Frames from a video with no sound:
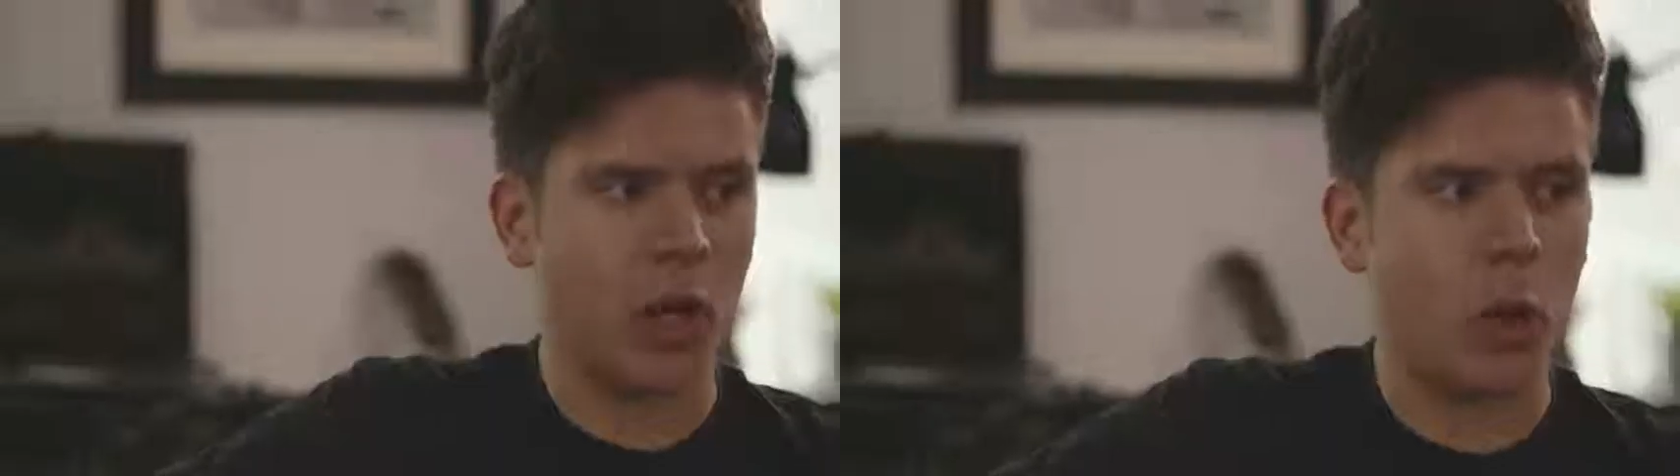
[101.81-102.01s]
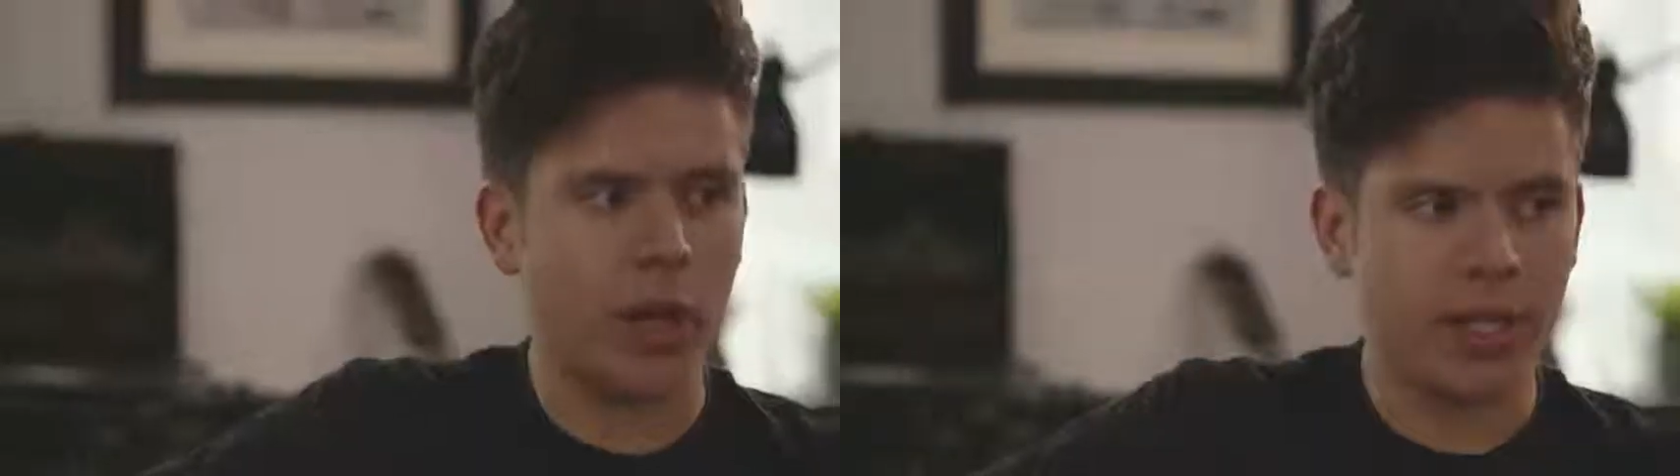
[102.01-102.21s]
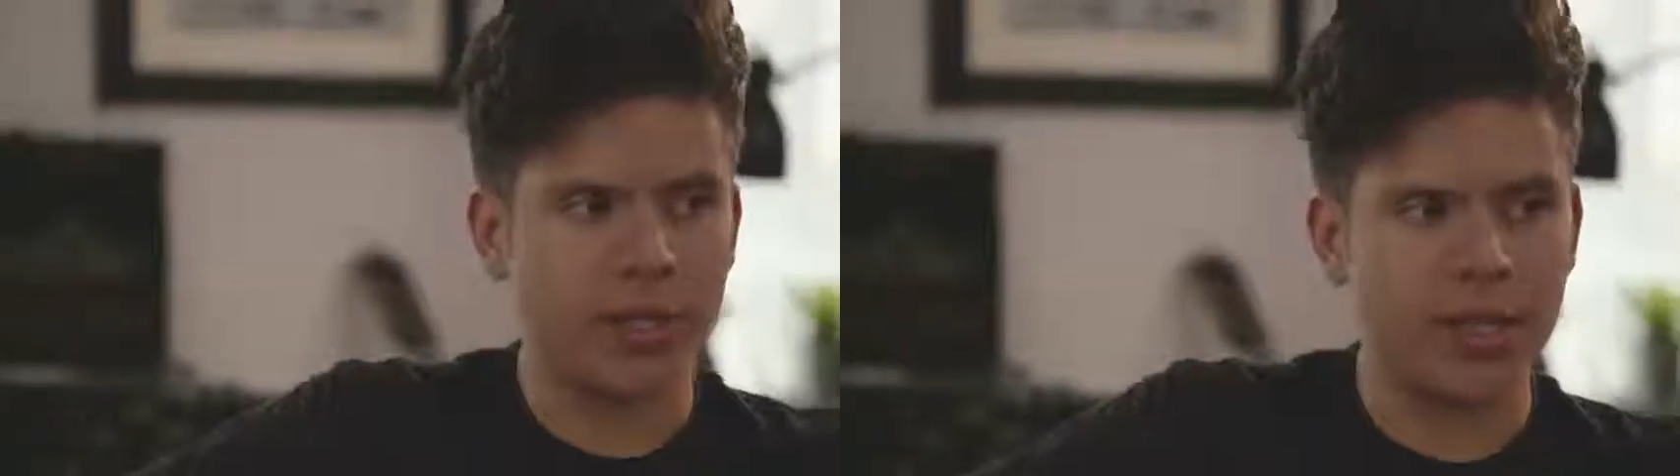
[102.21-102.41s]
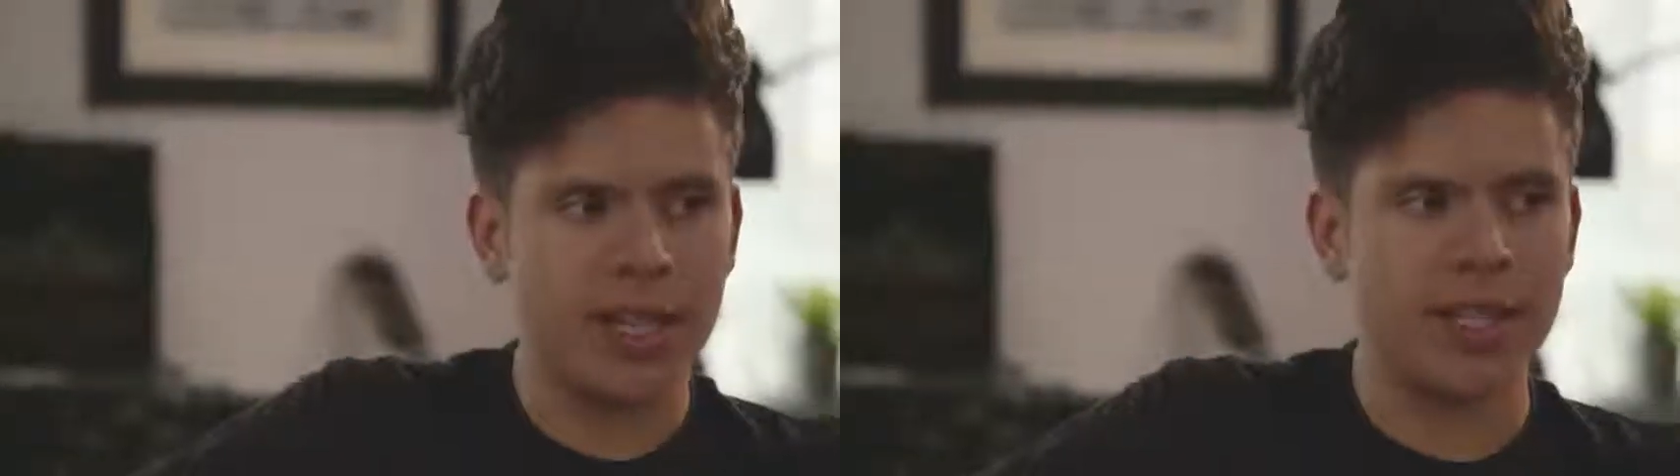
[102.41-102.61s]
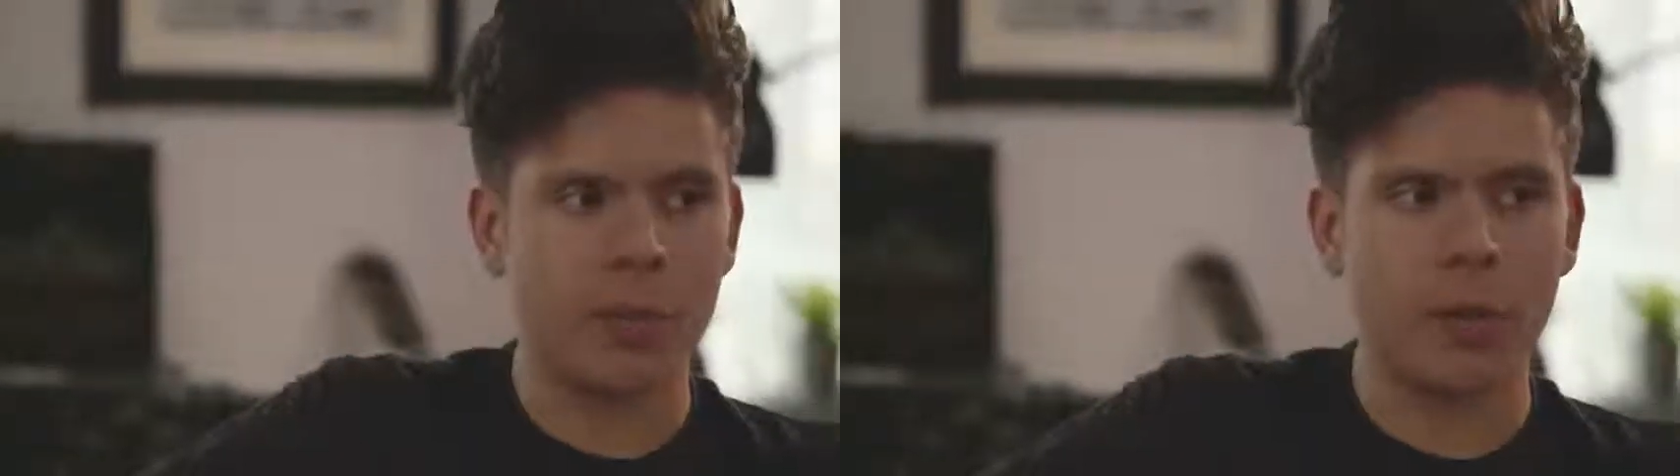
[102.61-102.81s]
not the quickest,
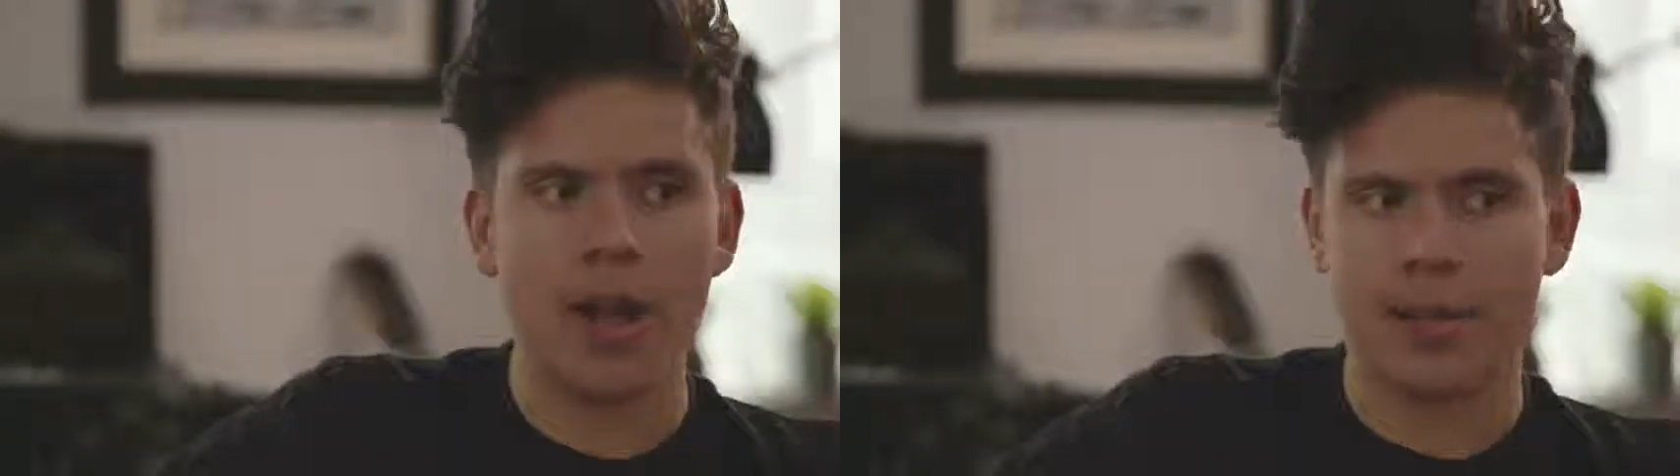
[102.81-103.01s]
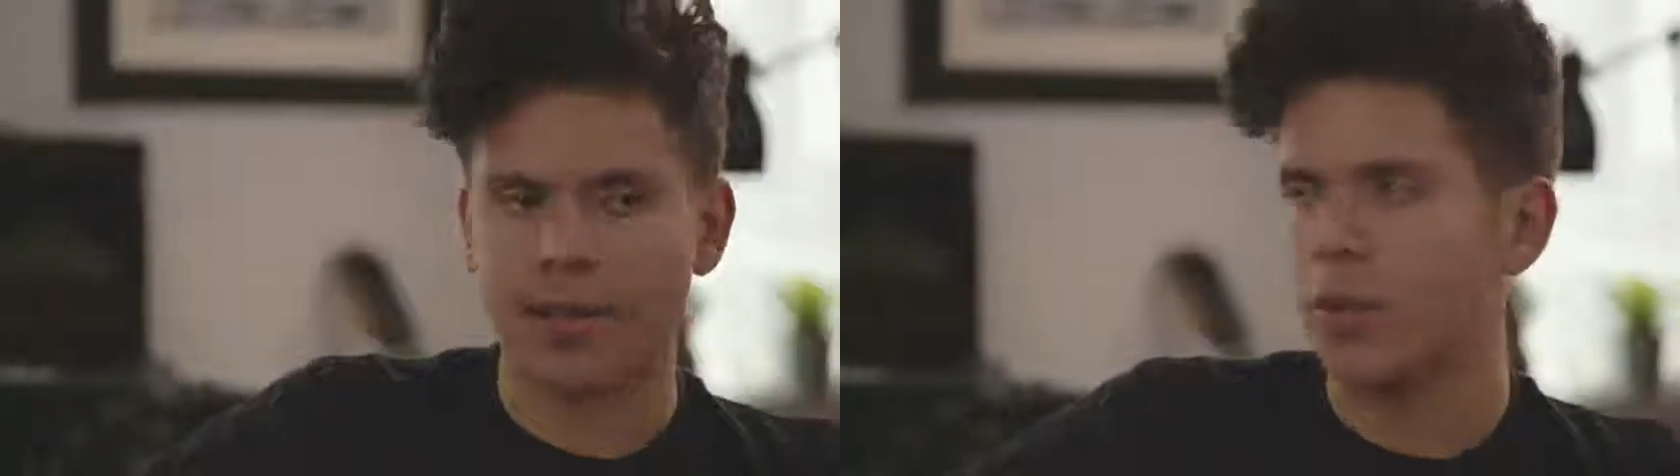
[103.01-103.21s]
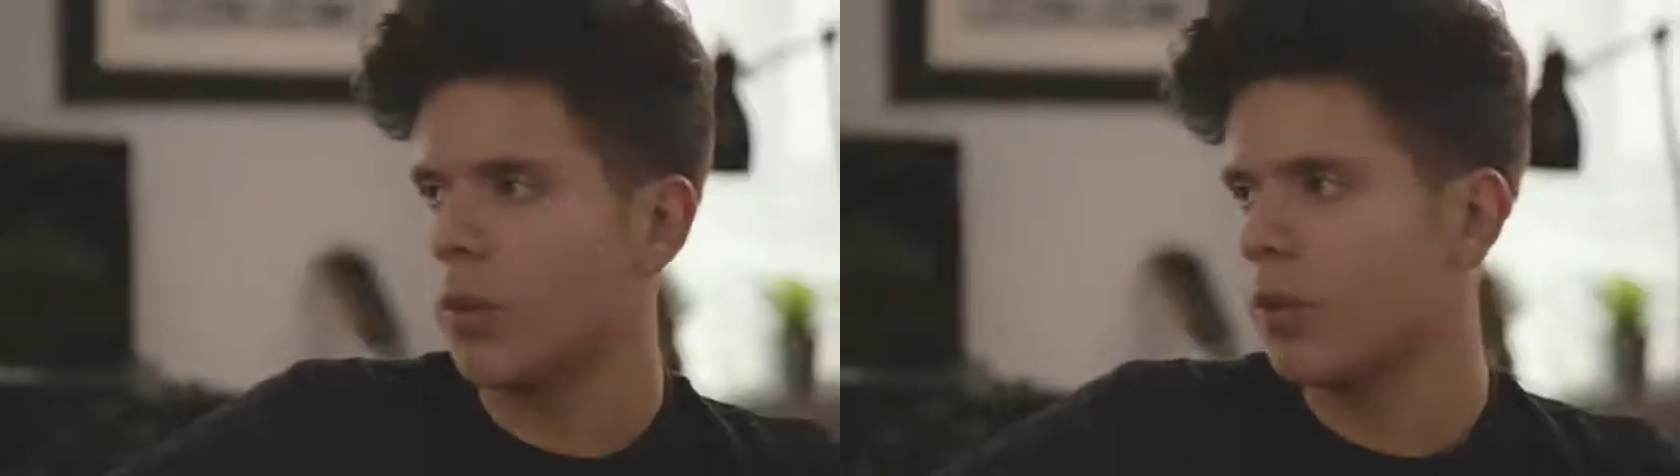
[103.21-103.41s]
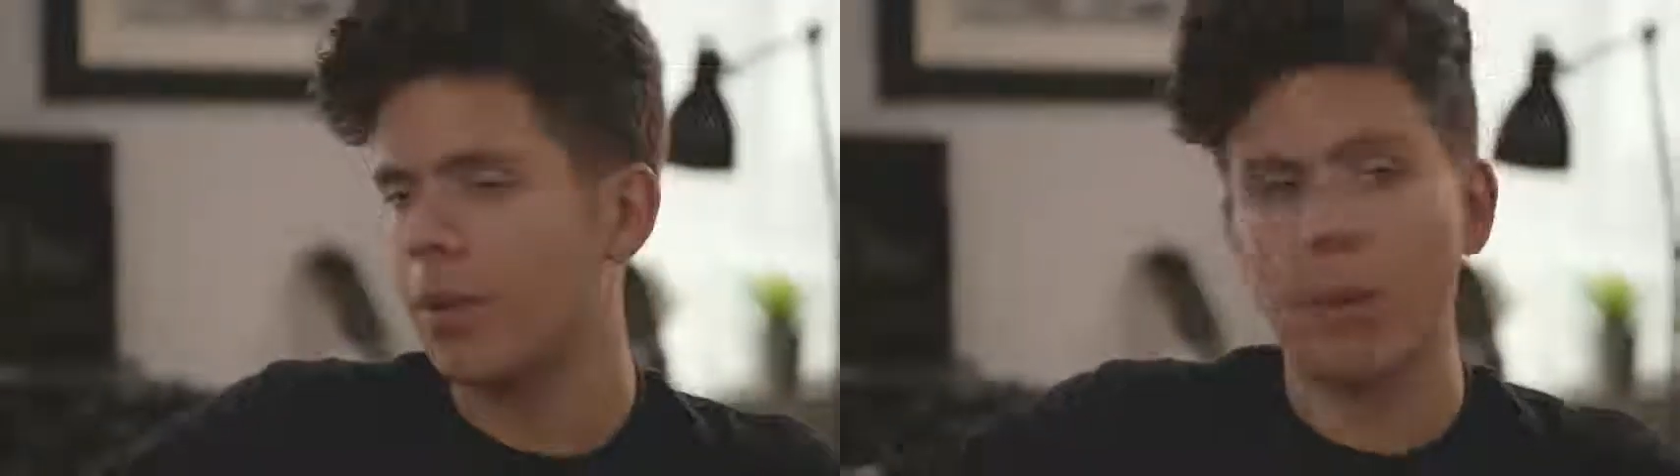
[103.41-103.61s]
easiest process in the world,